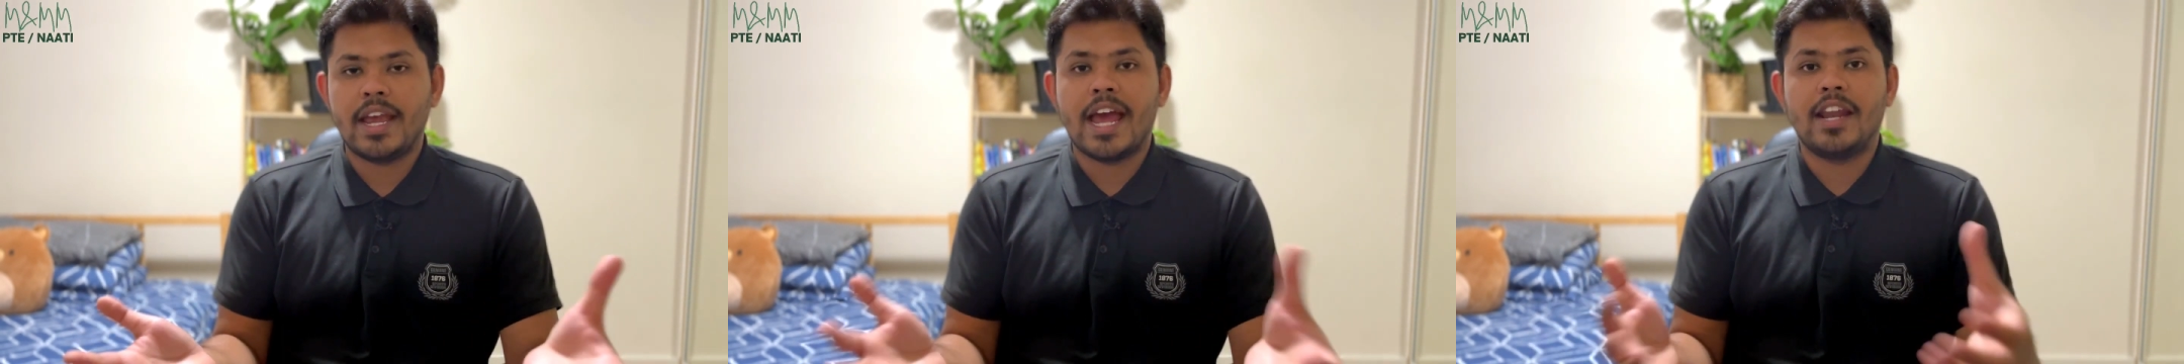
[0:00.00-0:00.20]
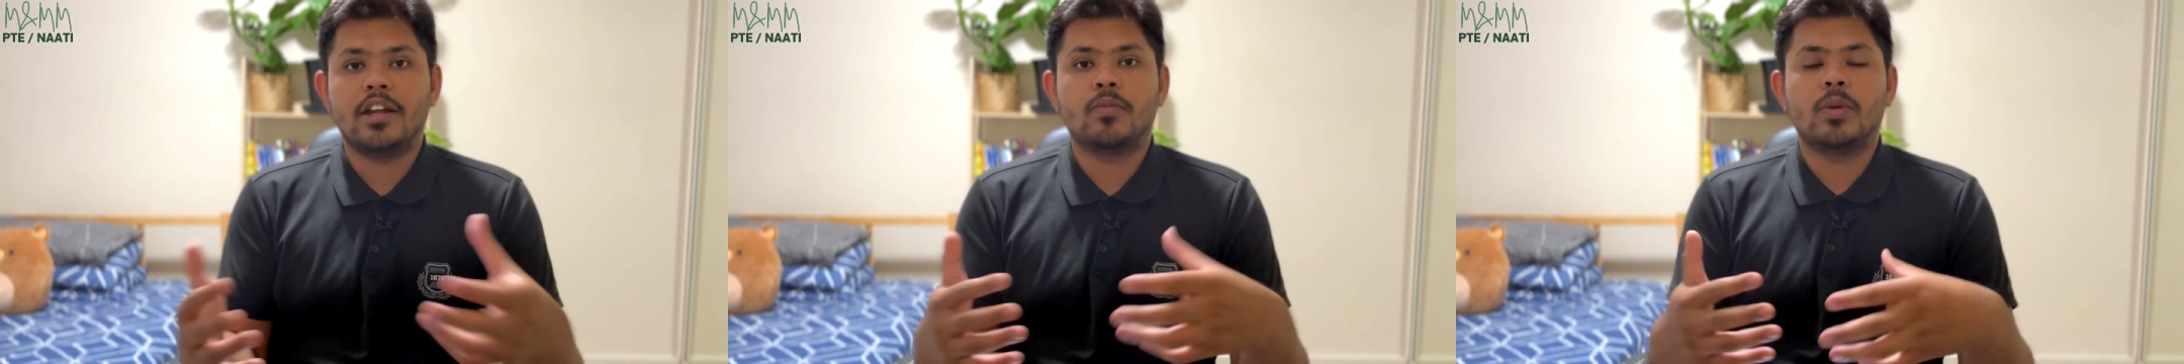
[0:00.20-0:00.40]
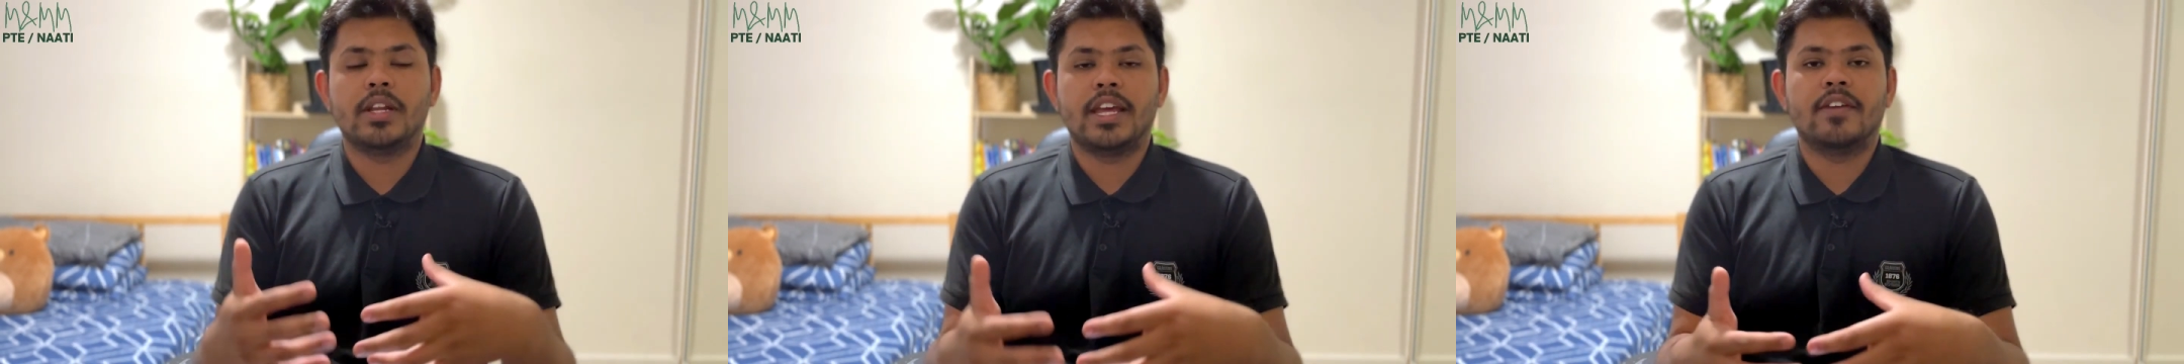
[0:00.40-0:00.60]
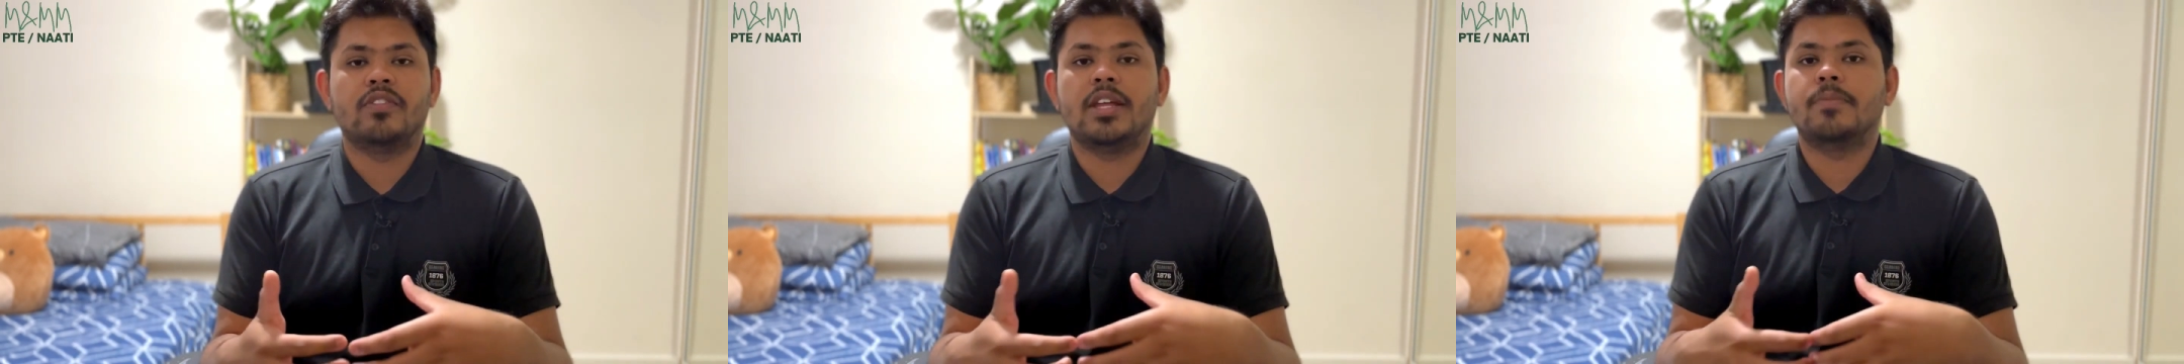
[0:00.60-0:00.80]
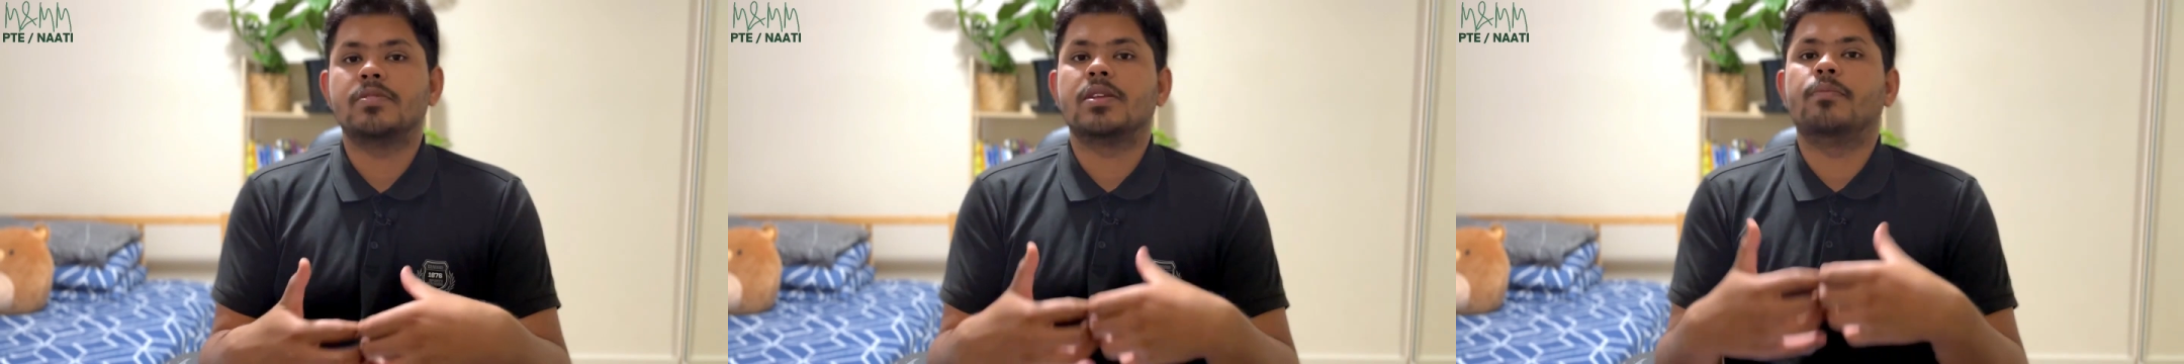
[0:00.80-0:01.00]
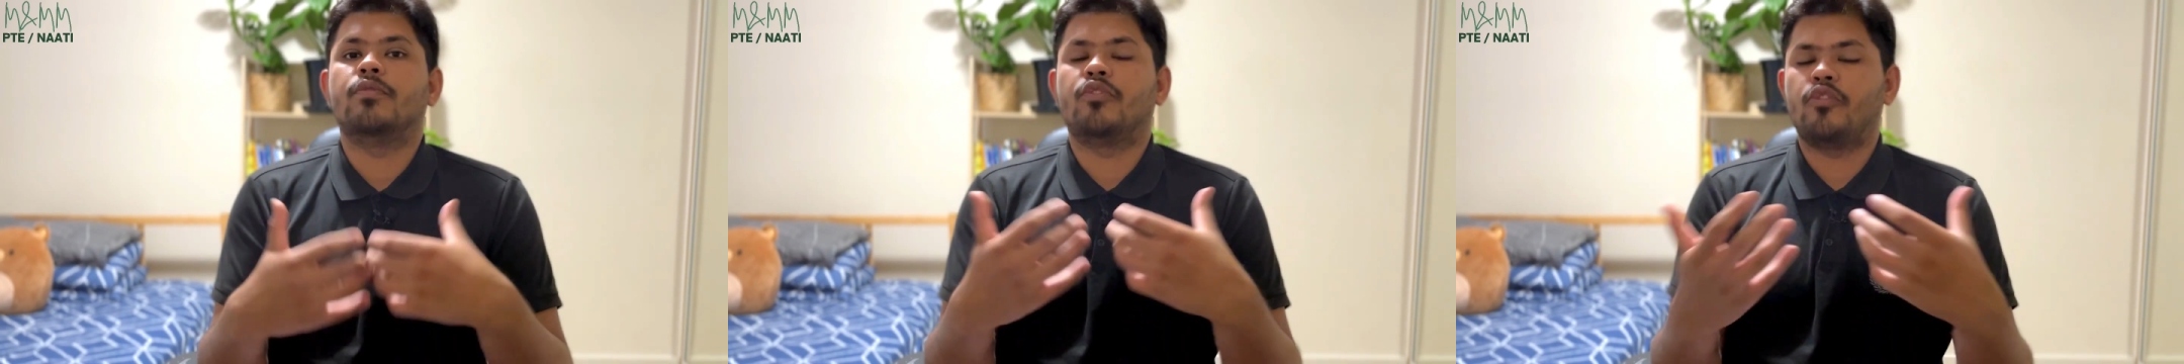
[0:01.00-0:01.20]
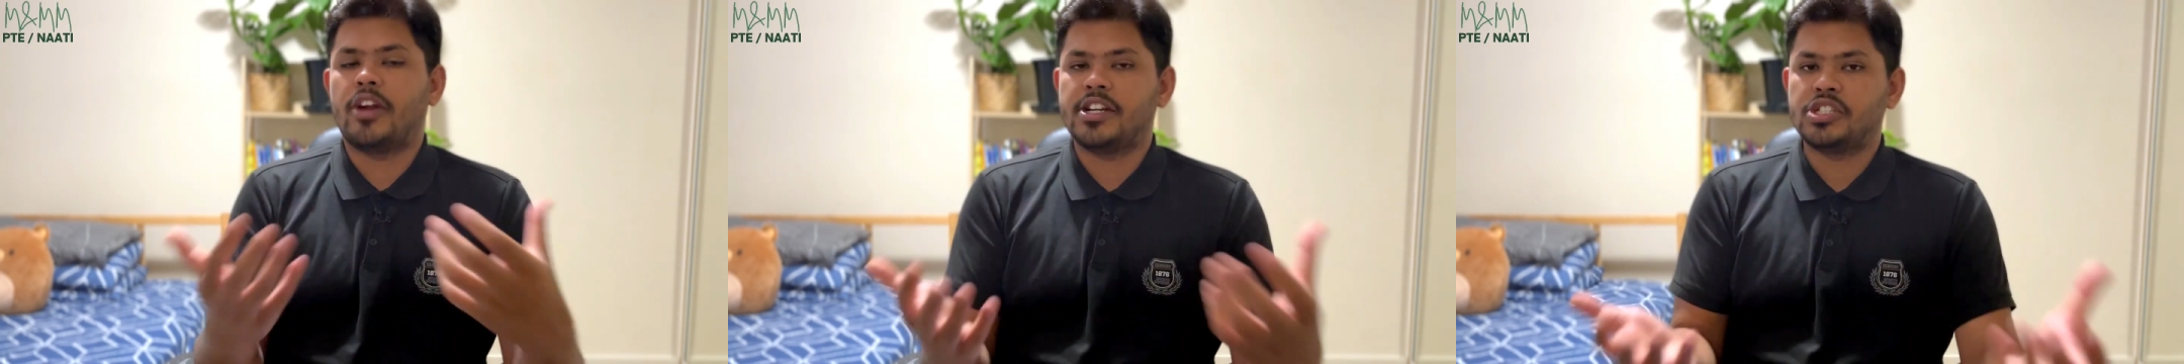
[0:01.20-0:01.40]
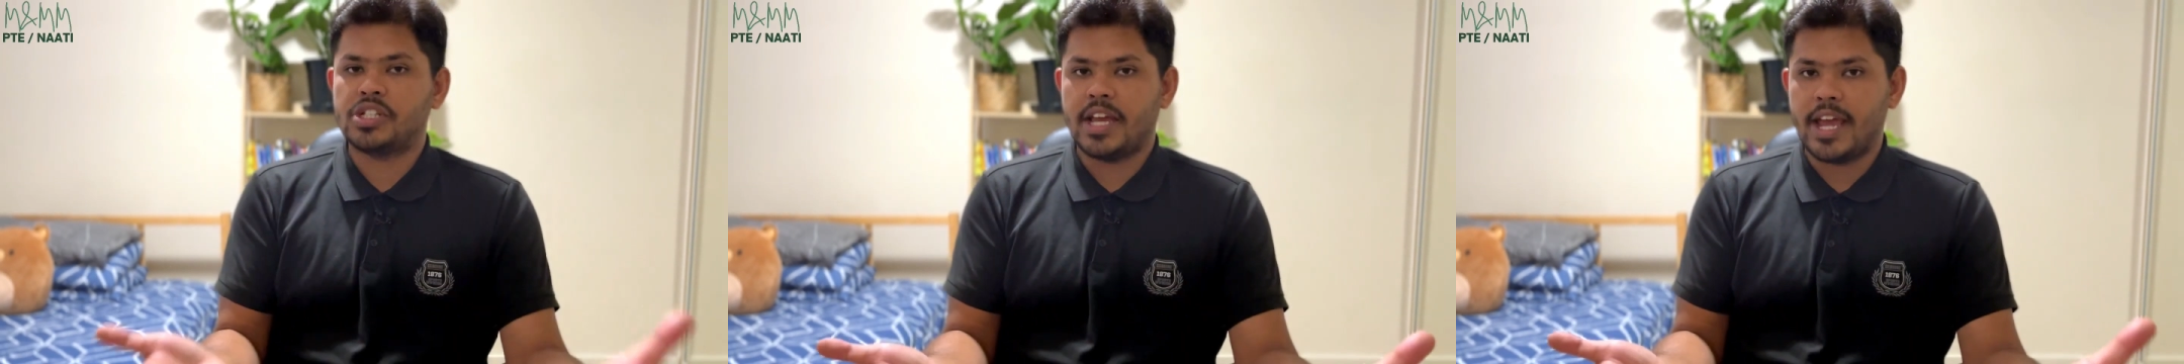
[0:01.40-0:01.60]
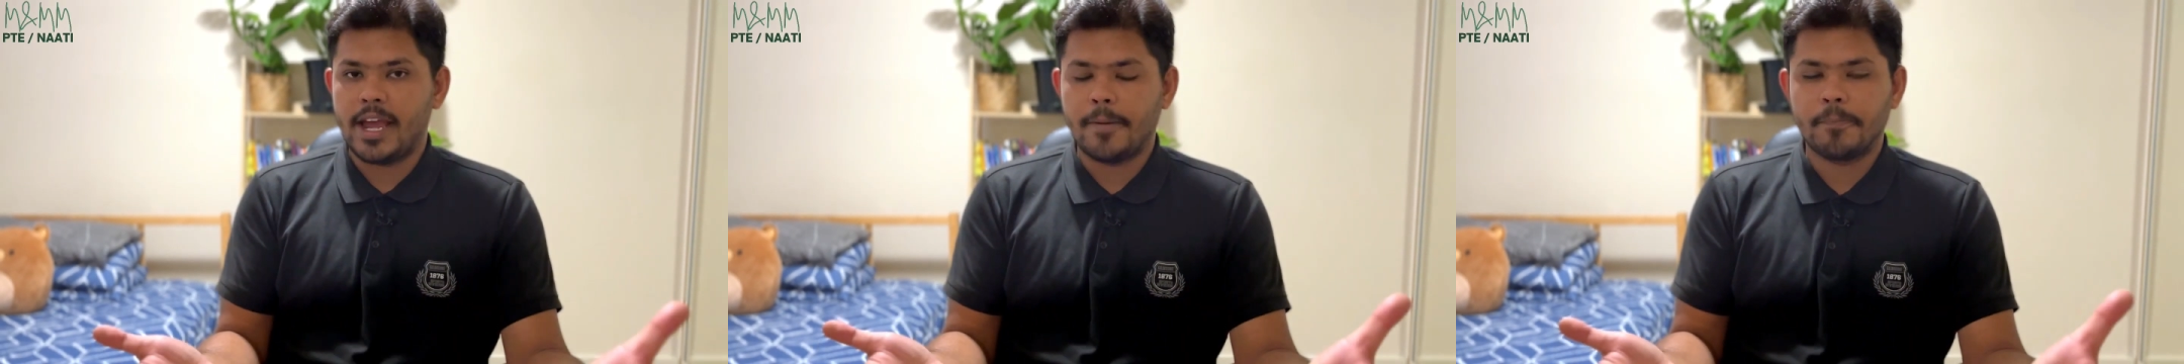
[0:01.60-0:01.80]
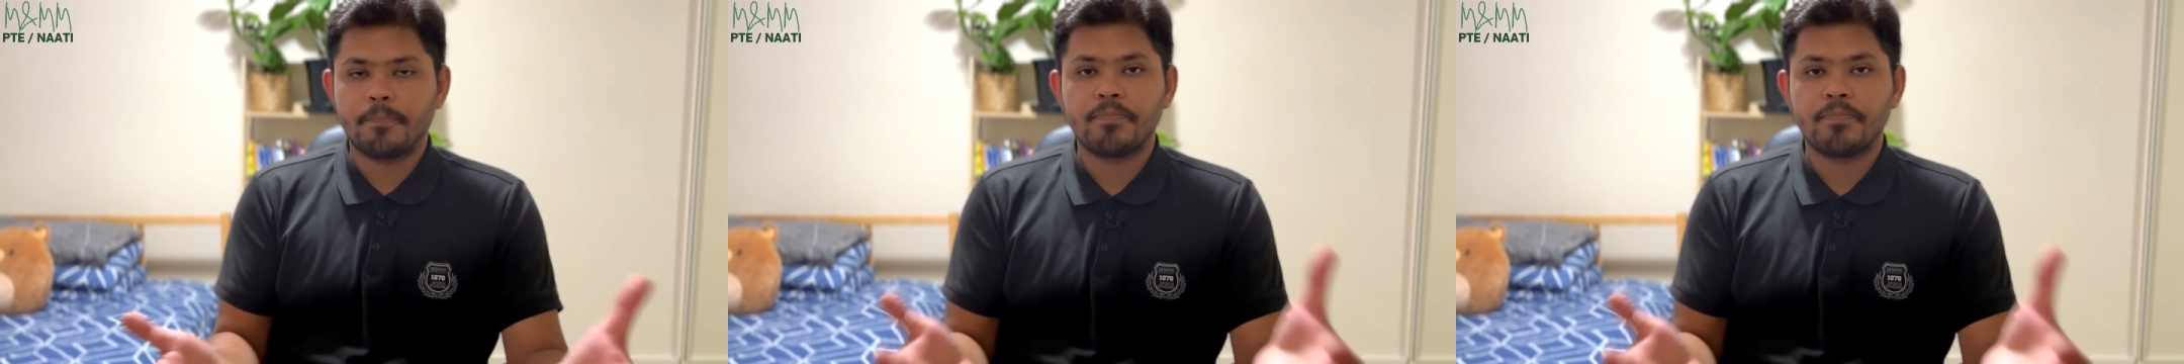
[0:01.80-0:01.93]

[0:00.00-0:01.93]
and it will give them some fresh air.